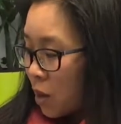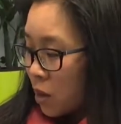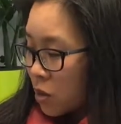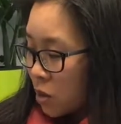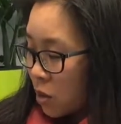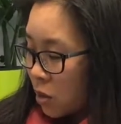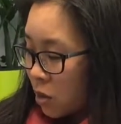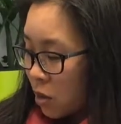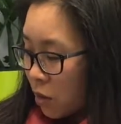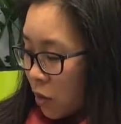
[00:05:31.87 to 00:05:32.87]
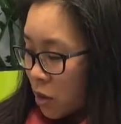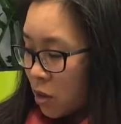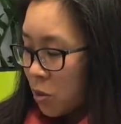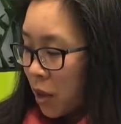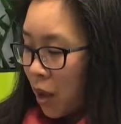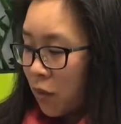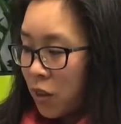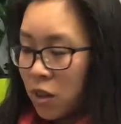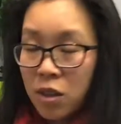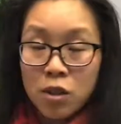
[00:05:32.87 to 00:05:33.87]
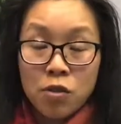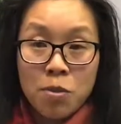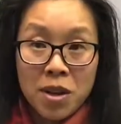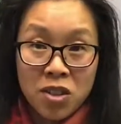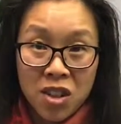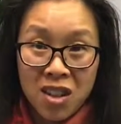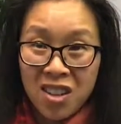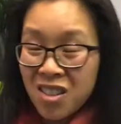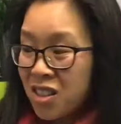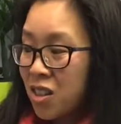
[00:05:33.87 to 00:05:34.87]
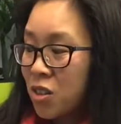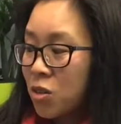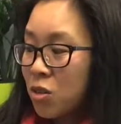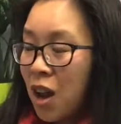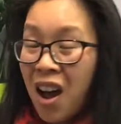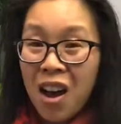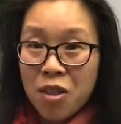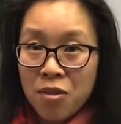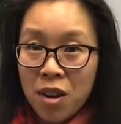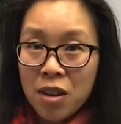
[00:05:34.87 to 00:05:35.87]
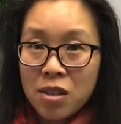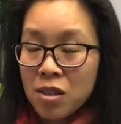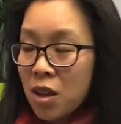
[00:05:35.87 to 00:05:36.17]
So the first one we have here is from Metagenics. This is called Arthrex.